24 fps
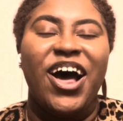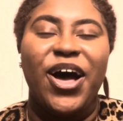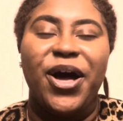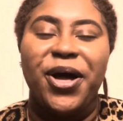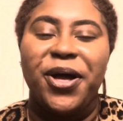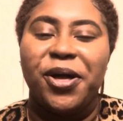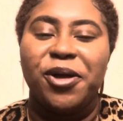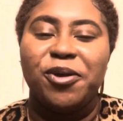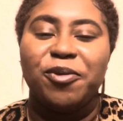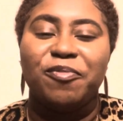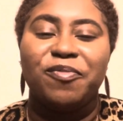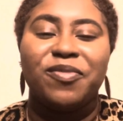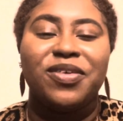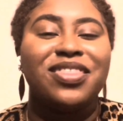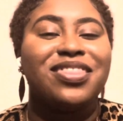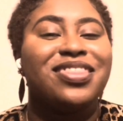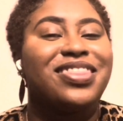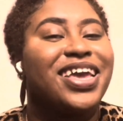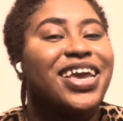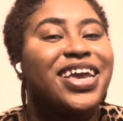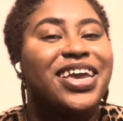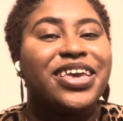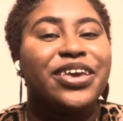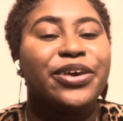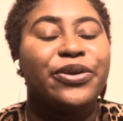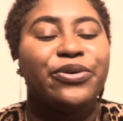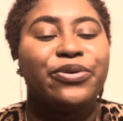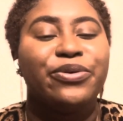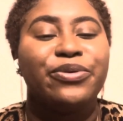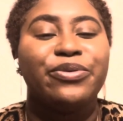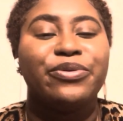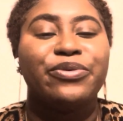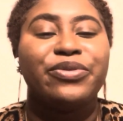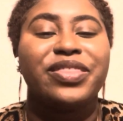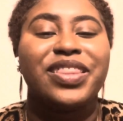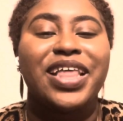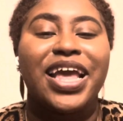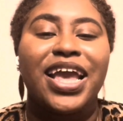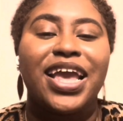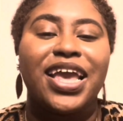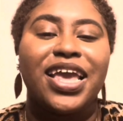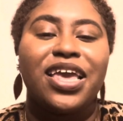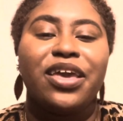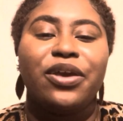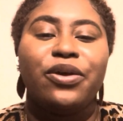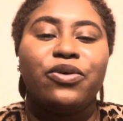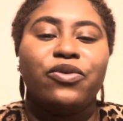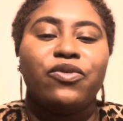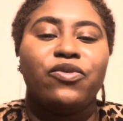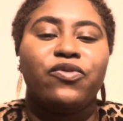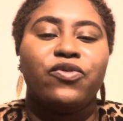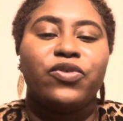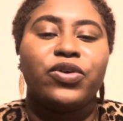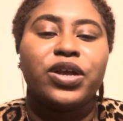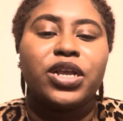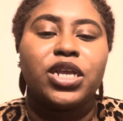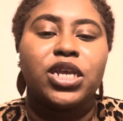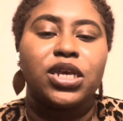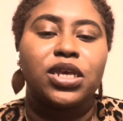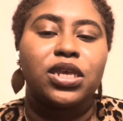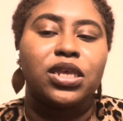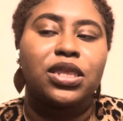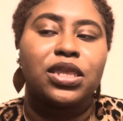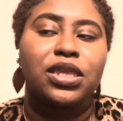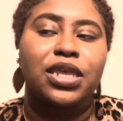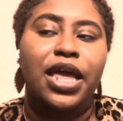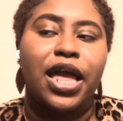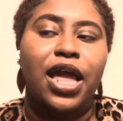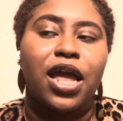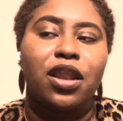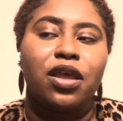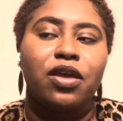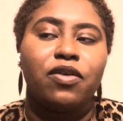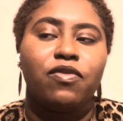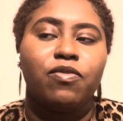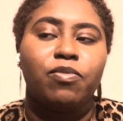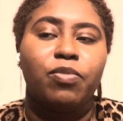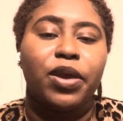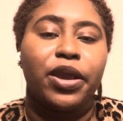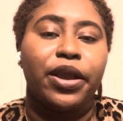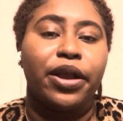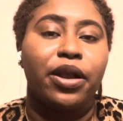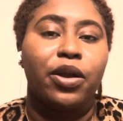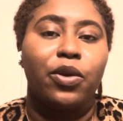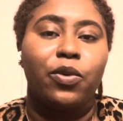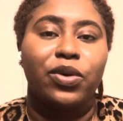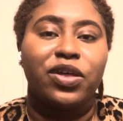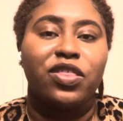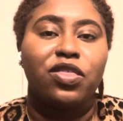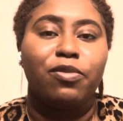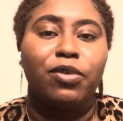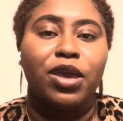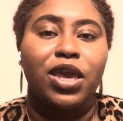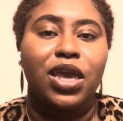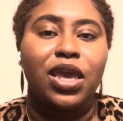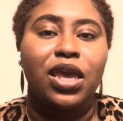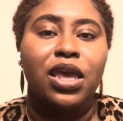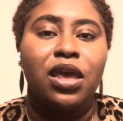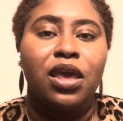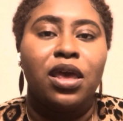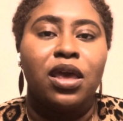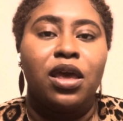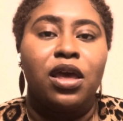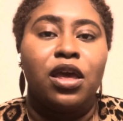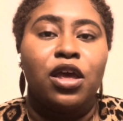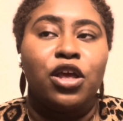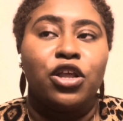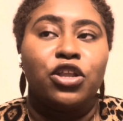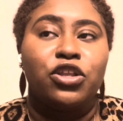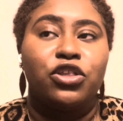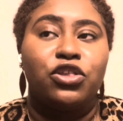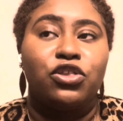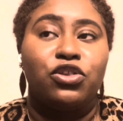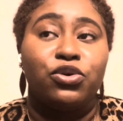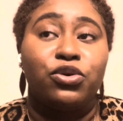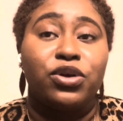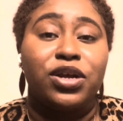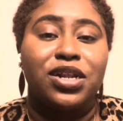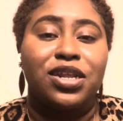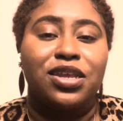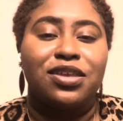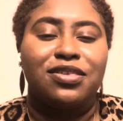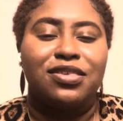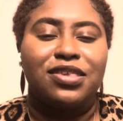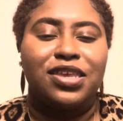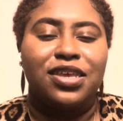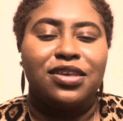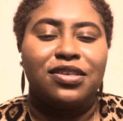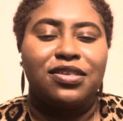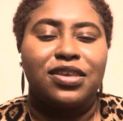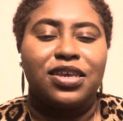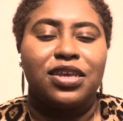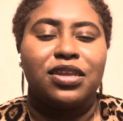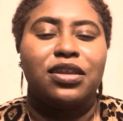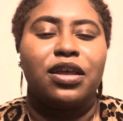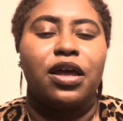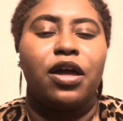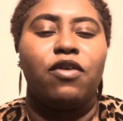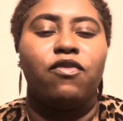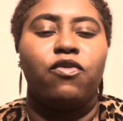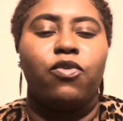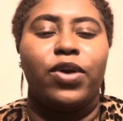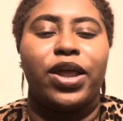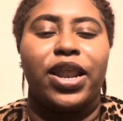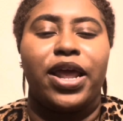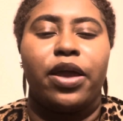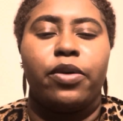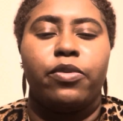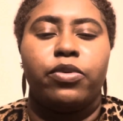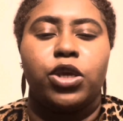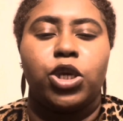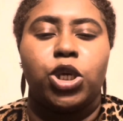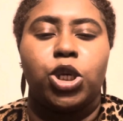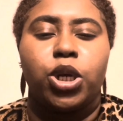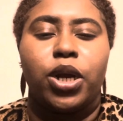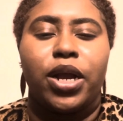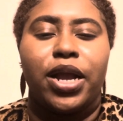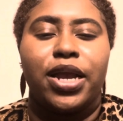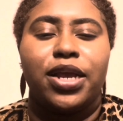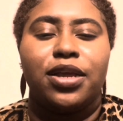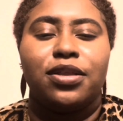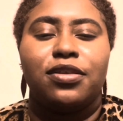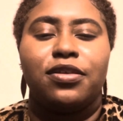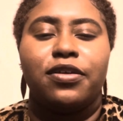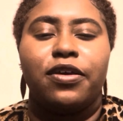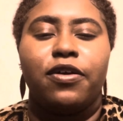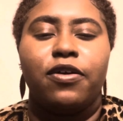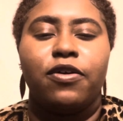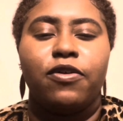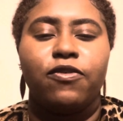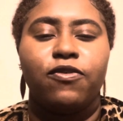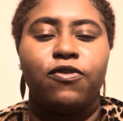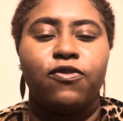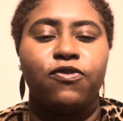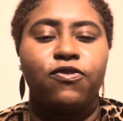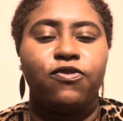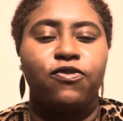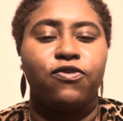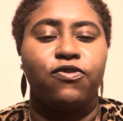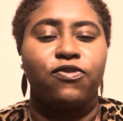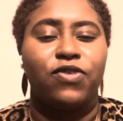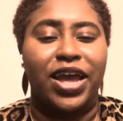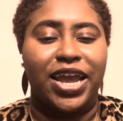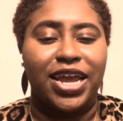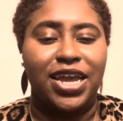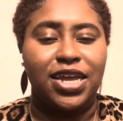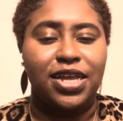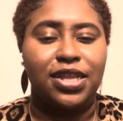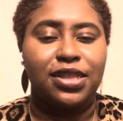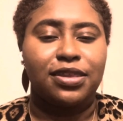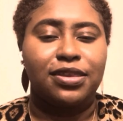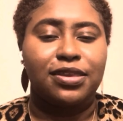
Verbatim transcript: um, thank you. Thank you for just kind of bearing with me during the season of when I was trying to fight